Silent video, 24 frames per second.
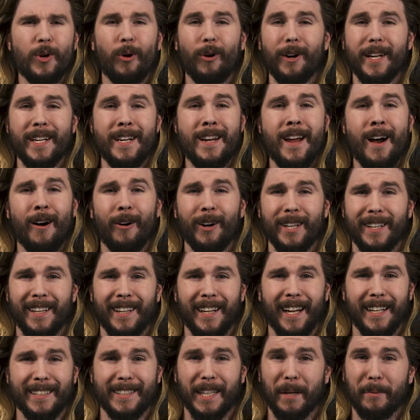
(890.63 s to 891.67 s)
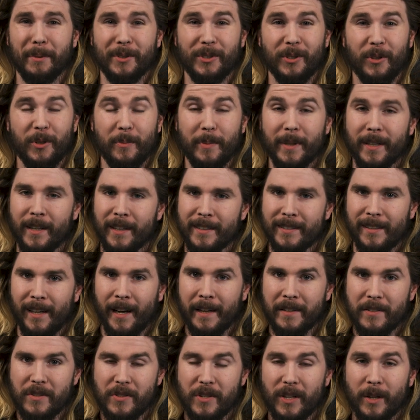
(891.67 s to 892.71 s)
you already know in the next episode of Because
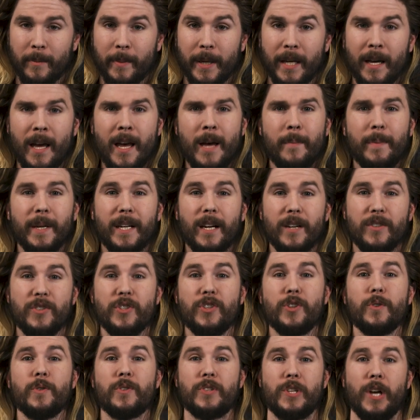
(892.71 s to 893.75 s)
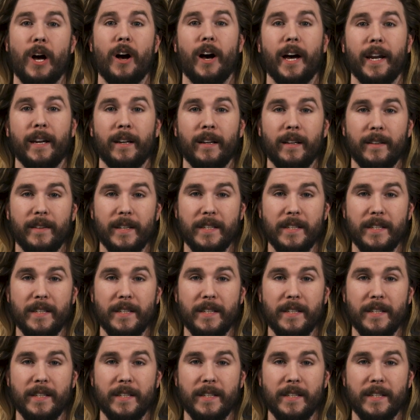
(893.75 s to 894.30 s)
Science is going to be Because You Saw It,